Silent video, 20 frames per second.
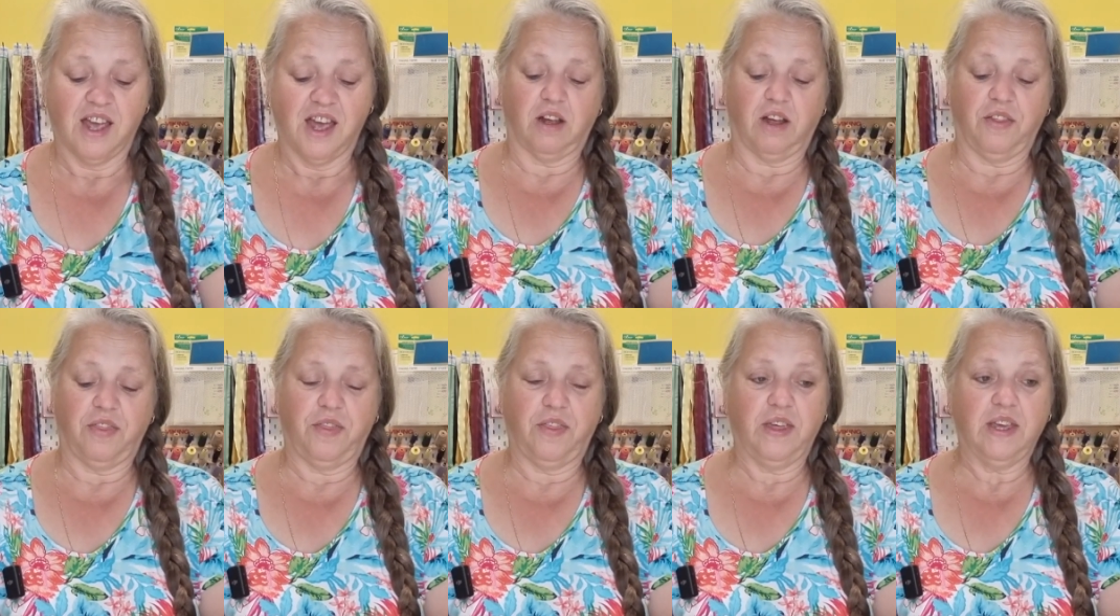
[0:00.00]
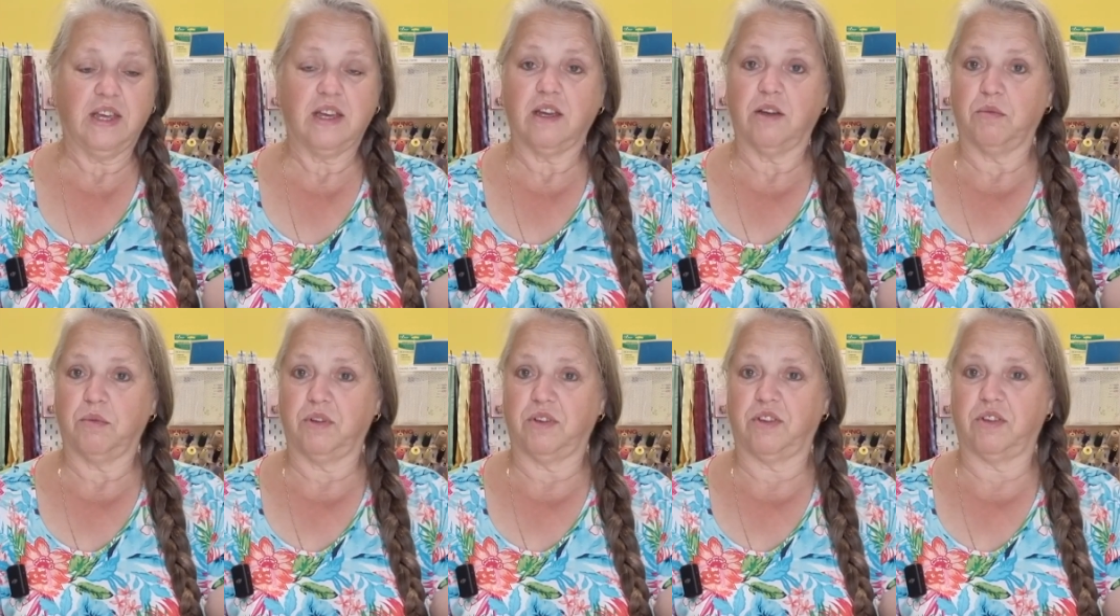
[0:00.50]
I think
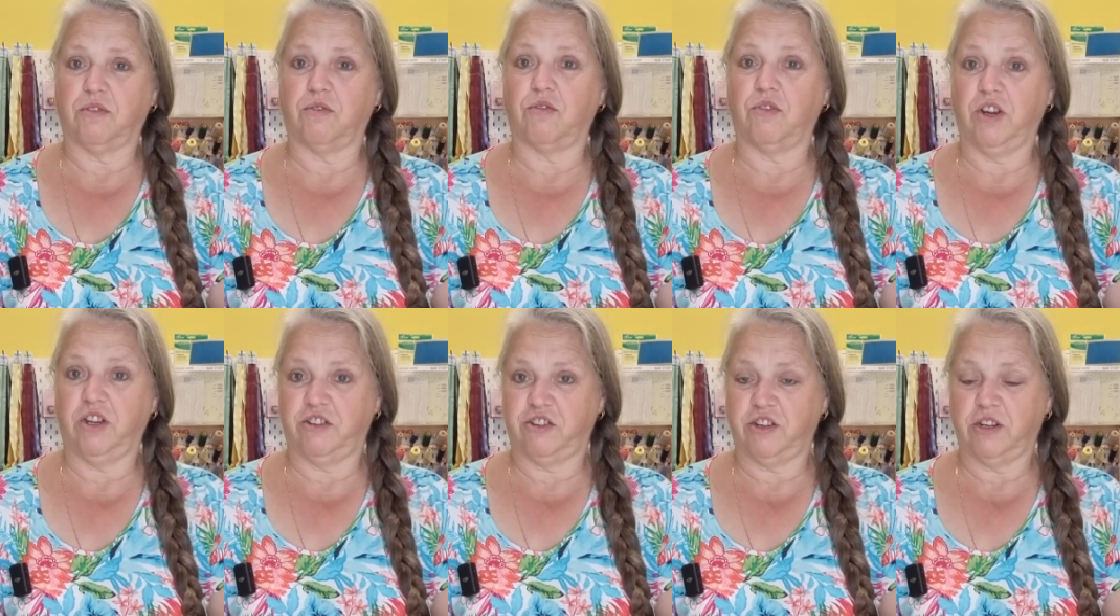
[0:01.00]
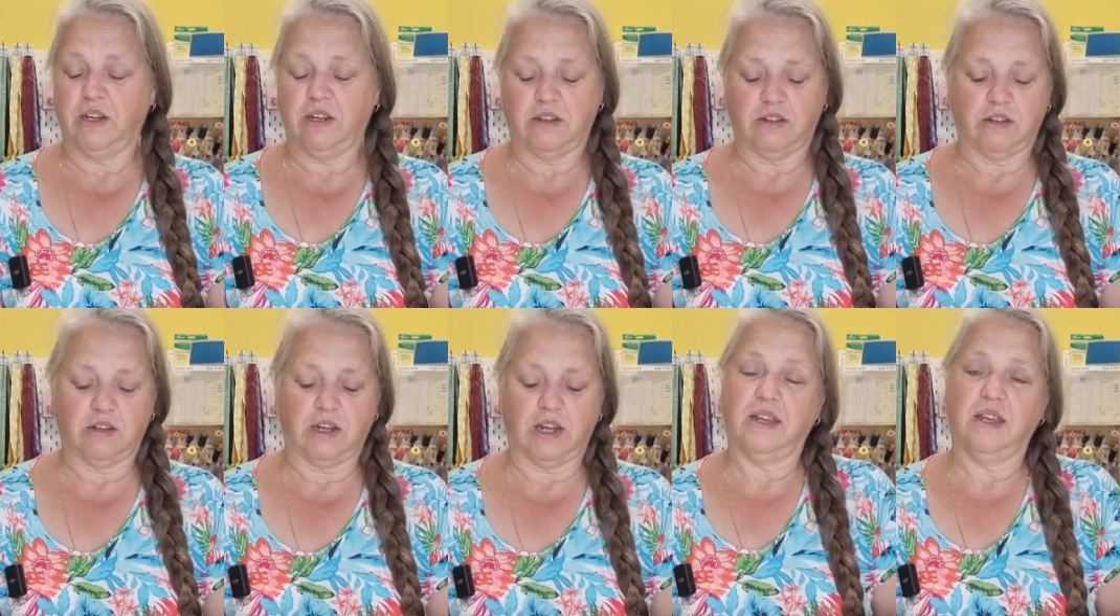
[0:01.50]
it was
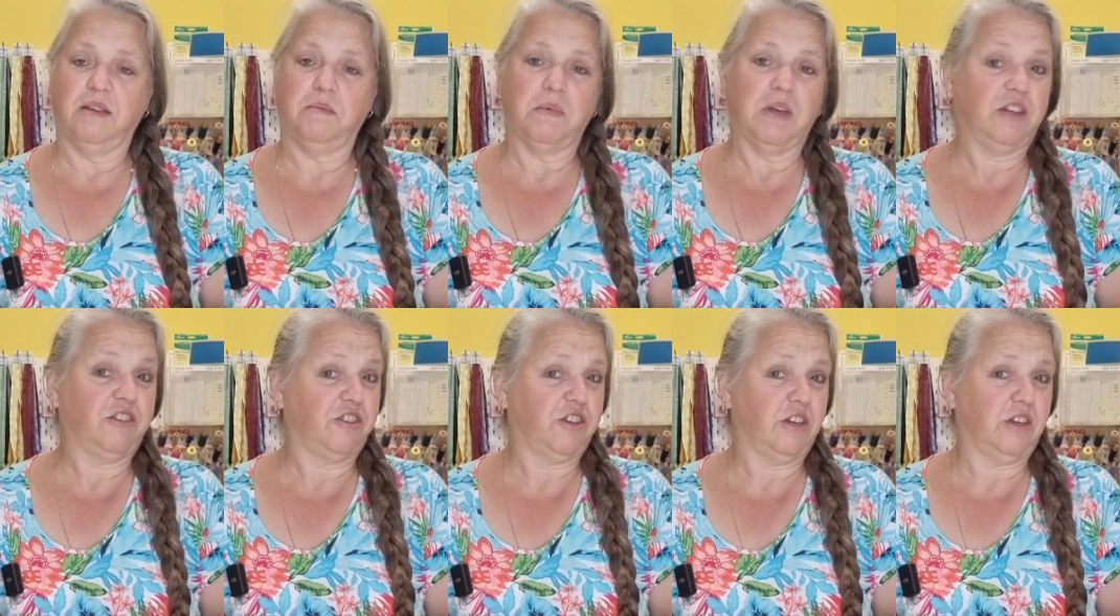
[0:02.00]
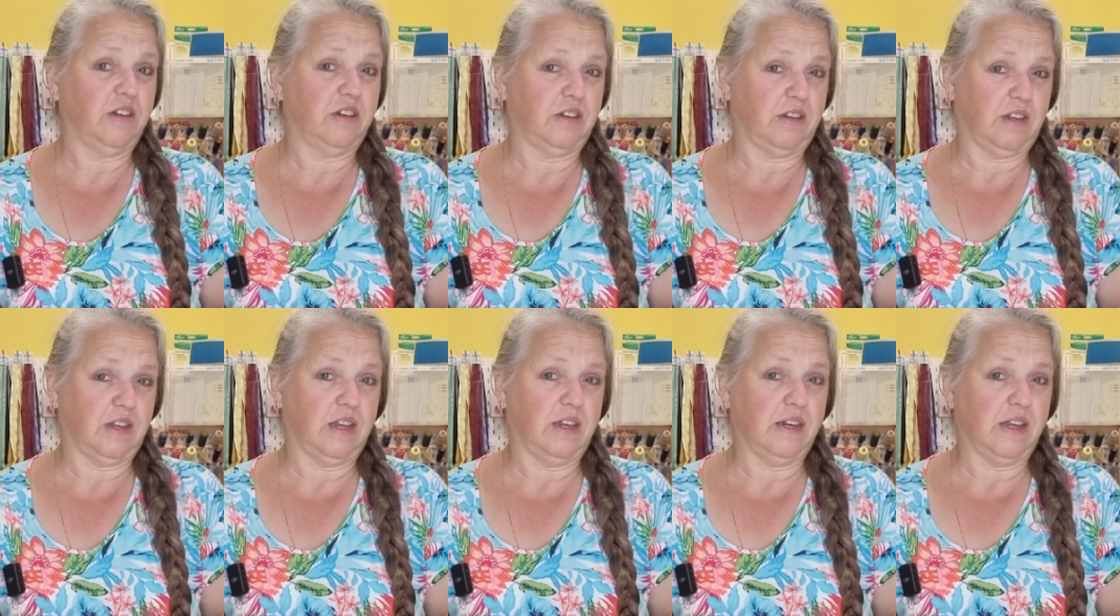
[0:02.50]
Richard, he
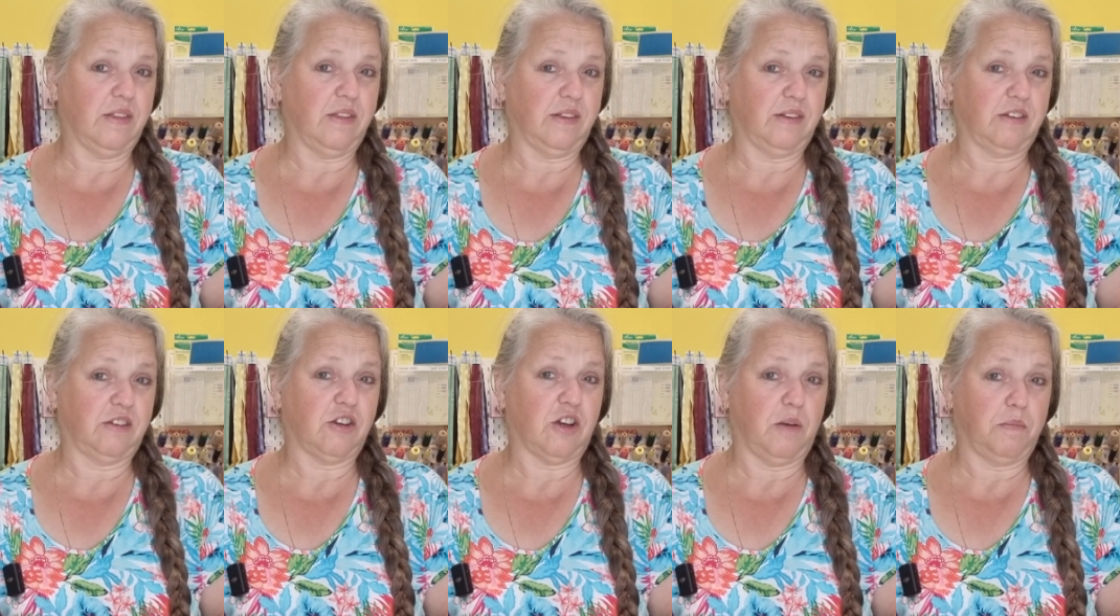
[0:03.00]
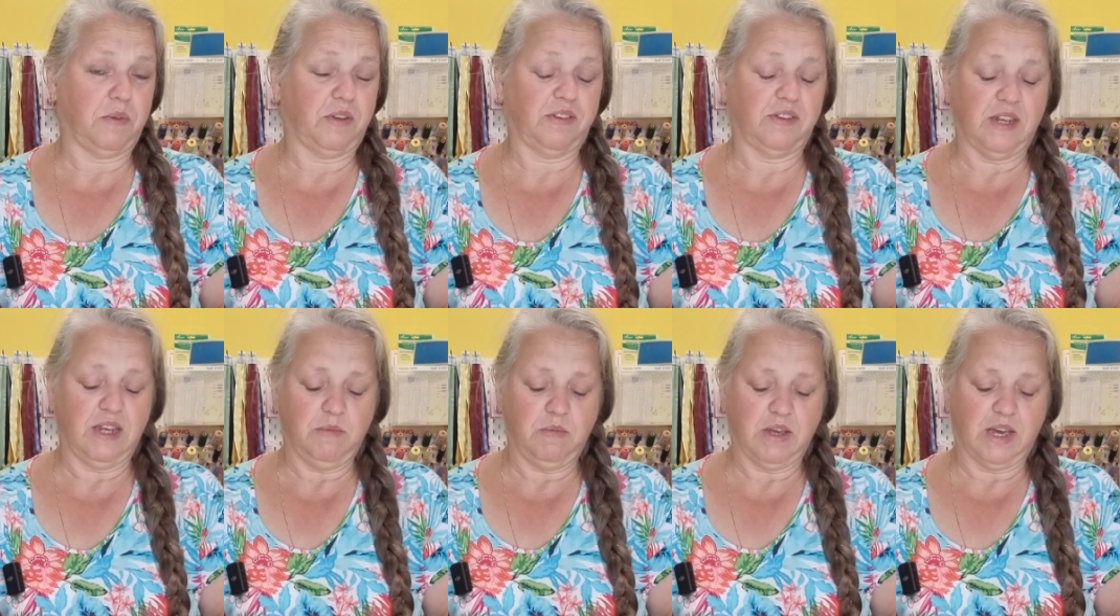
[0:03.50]
mentioned another type of
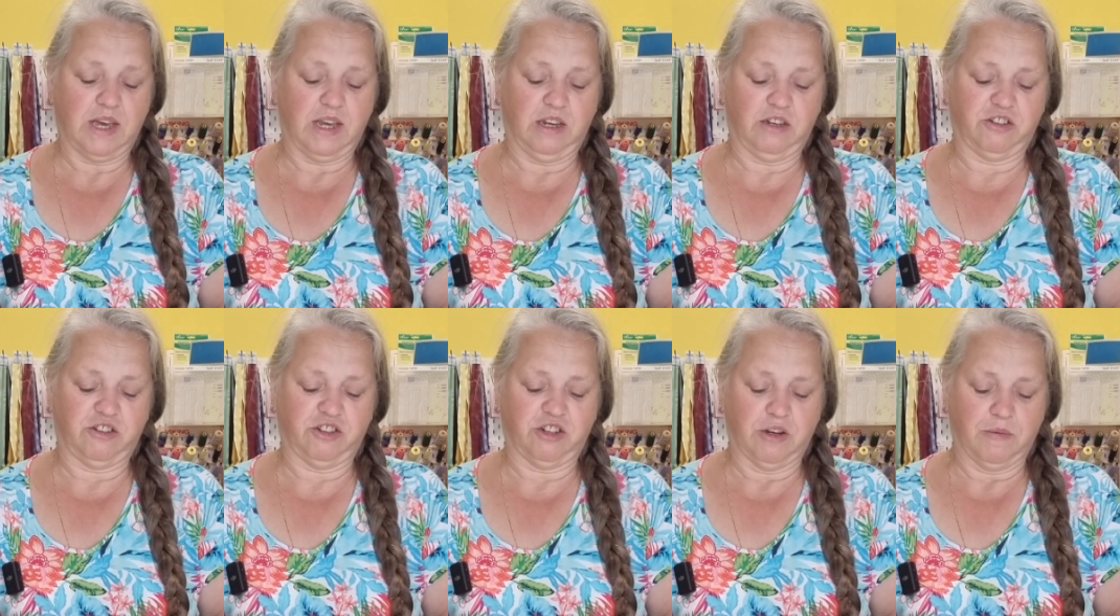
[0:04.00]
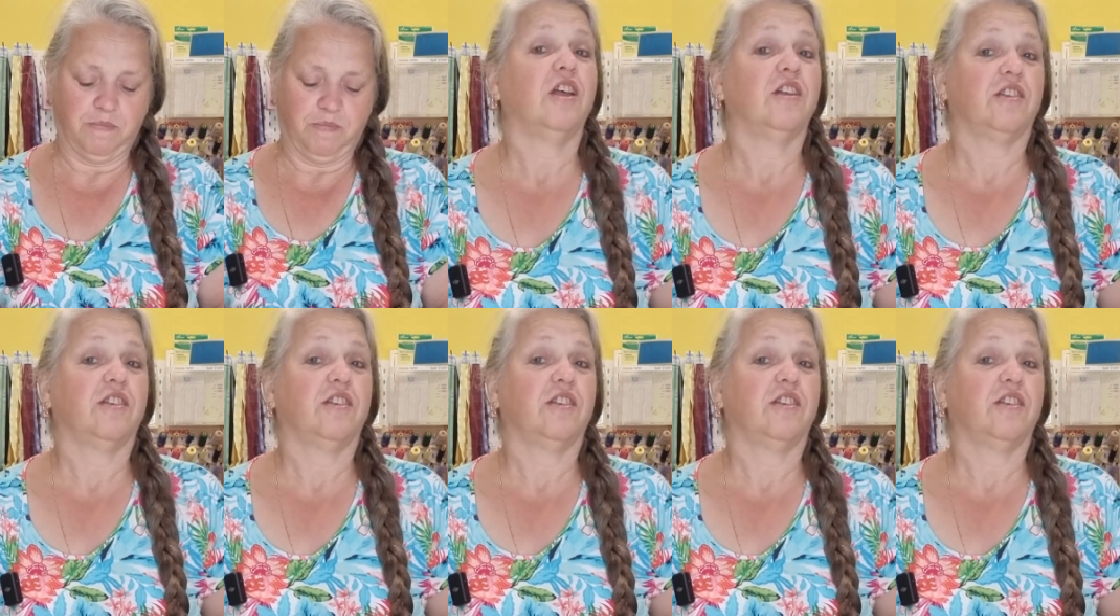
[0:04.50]
seam gauge.